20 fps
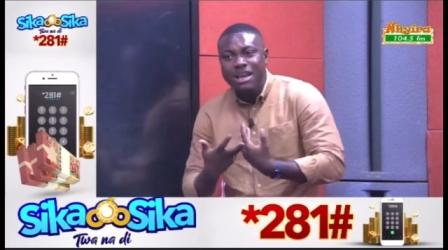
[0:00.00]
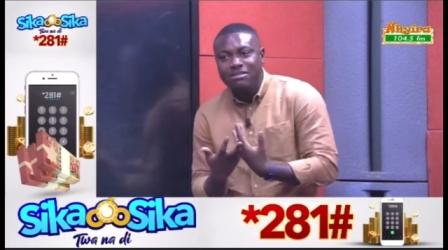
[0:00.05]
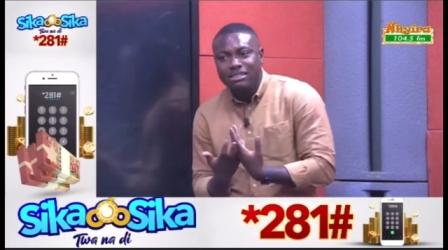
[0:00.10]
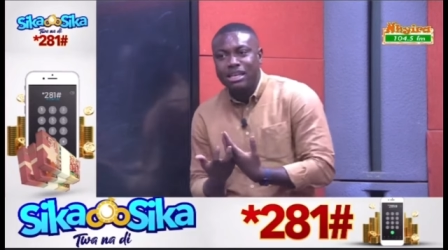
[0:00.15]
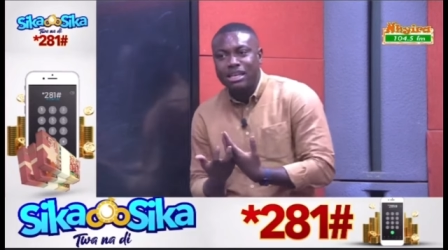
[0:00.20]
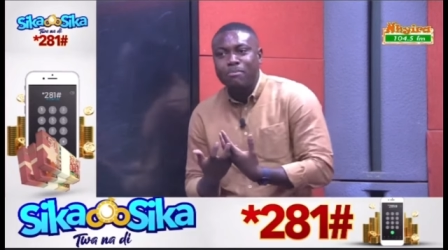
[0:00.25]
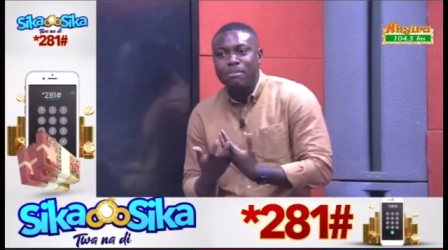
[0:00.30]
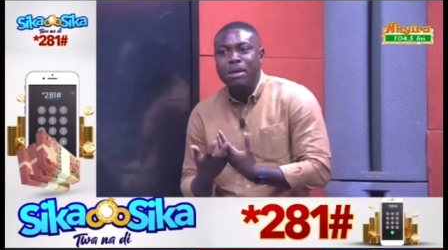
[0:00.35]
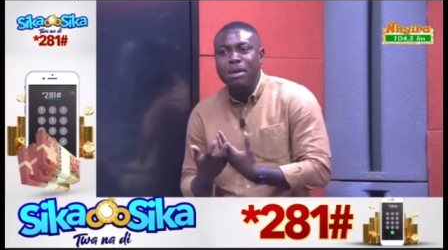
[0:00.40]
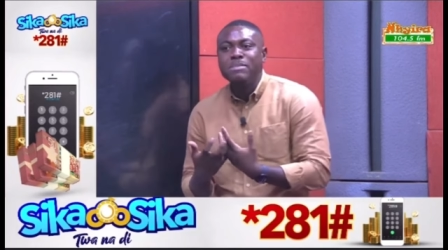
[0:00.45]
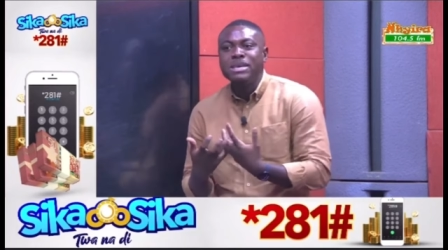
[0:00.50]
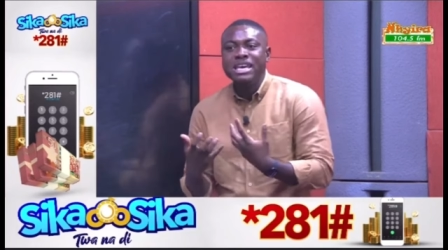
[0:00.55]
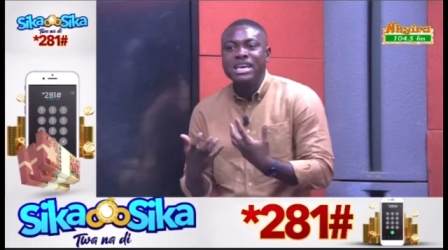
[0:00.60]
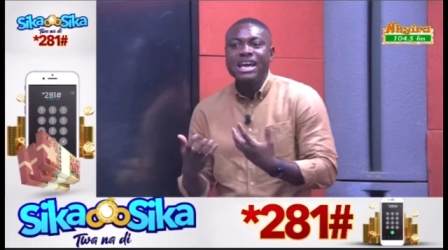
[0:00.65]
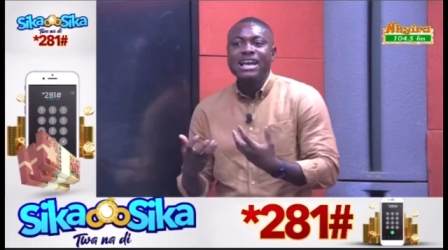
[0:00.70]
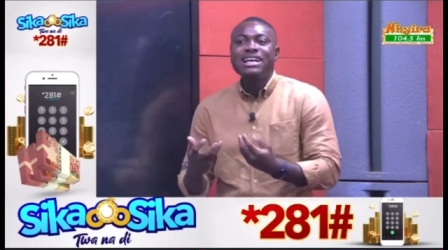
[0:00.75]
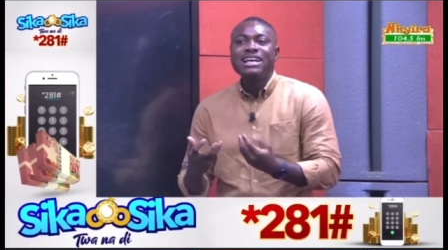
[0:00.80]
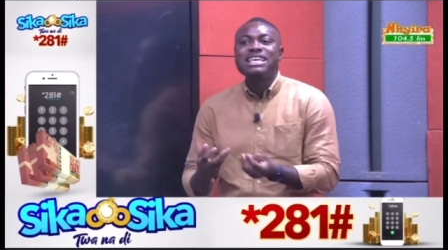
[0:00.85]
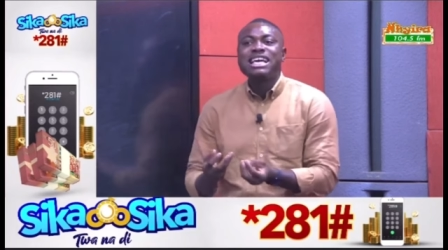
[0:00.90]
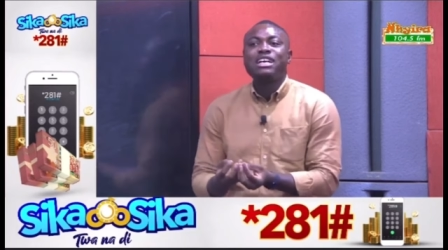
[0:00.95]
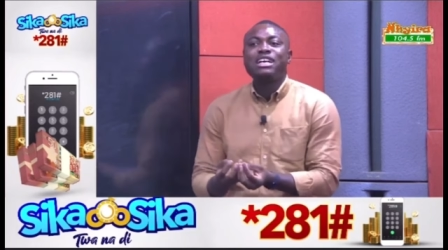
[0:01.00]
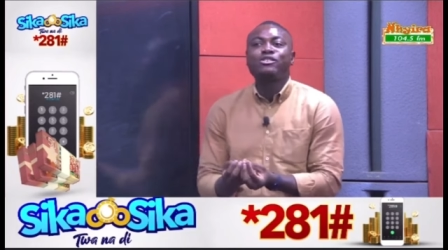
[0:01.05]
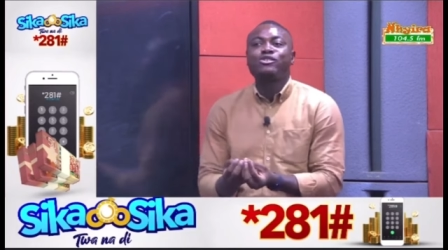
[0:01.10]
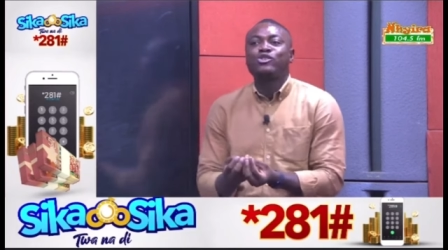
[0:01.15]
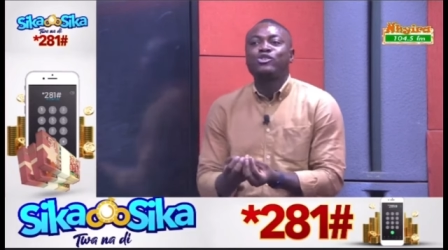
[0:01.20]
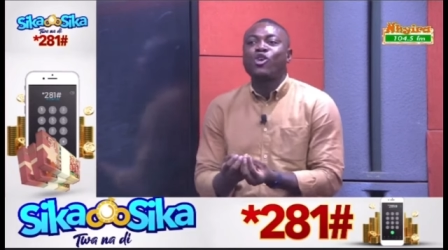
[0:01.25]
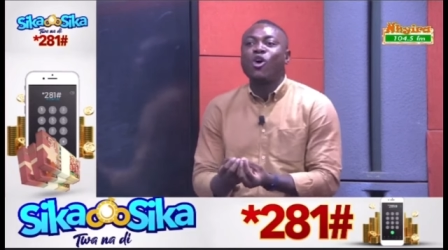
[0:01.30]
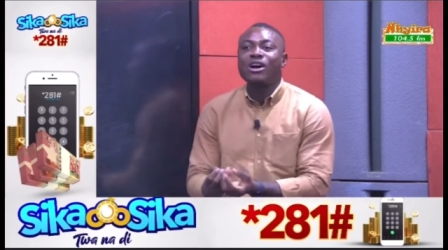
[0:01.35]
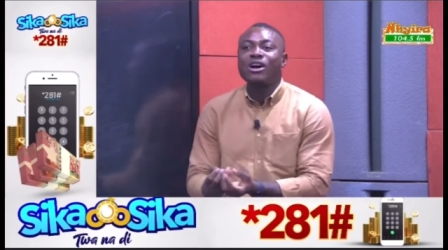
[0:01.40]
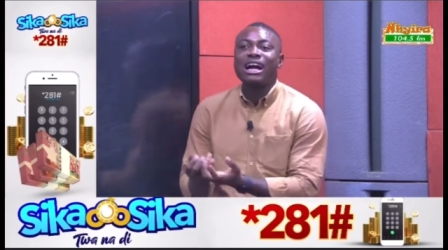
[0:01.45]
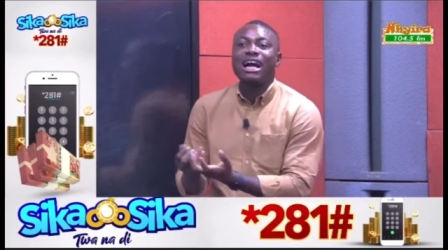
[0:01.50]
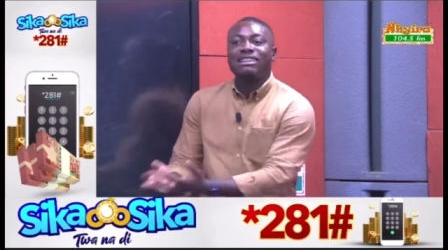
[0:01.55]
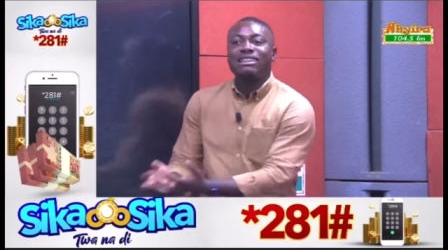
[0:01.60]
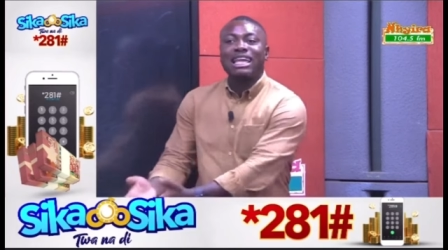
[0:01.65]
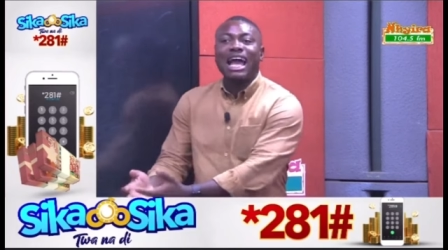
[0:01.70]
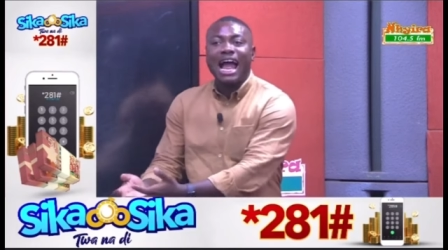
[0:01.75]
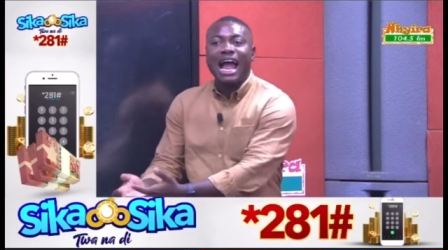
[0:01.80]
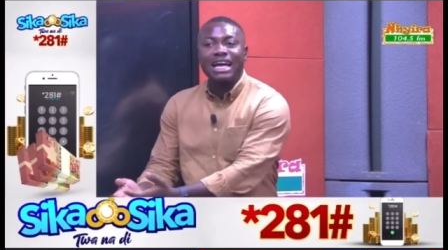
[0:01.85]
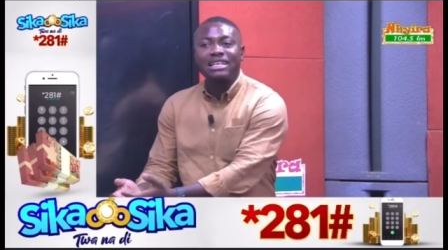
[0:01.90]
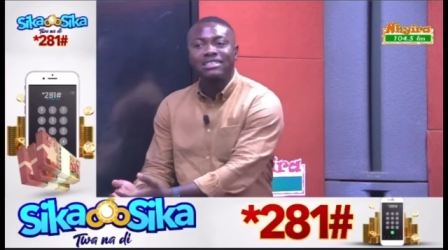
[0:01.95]
say, maybe he has stronger
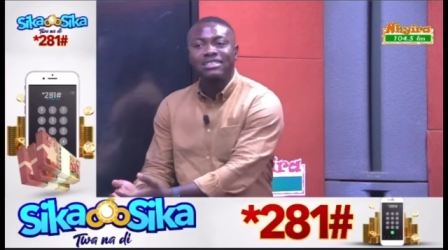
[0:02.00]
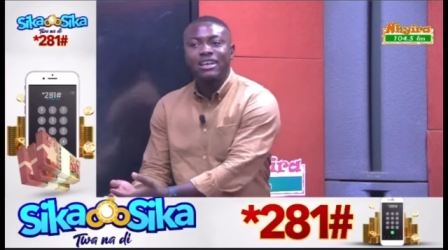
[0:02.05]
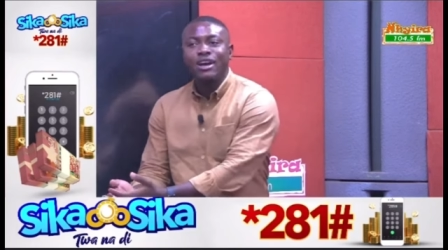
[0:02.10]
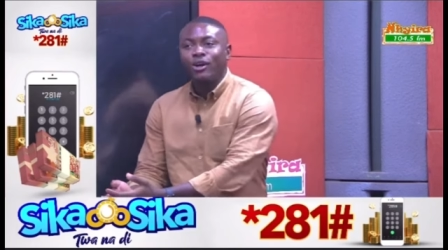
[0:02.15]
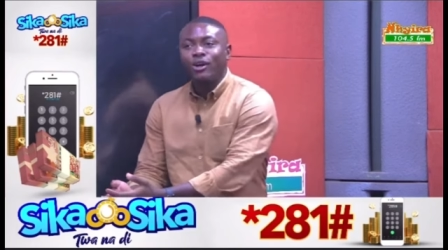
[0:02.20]
ties